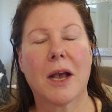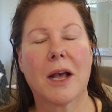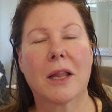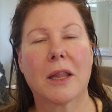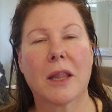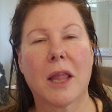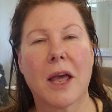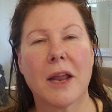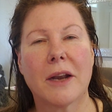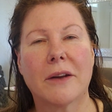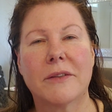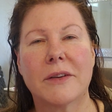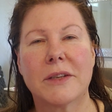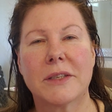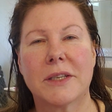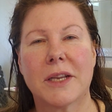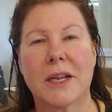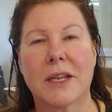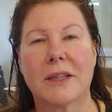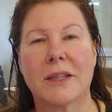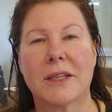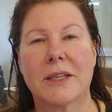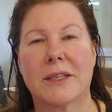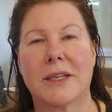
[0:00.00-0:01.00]
a lot of us
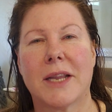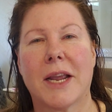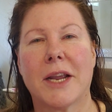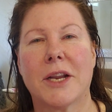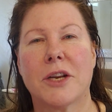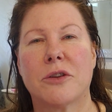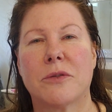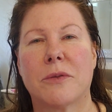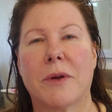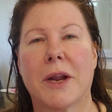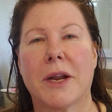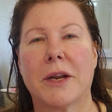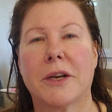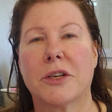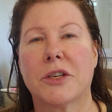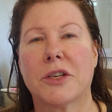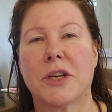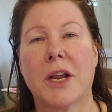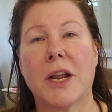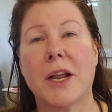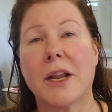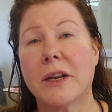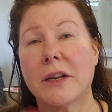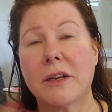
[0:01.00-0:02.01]
in this age
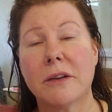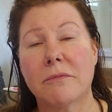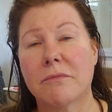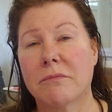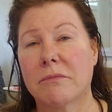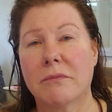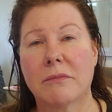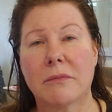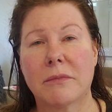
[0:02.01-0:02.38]
range and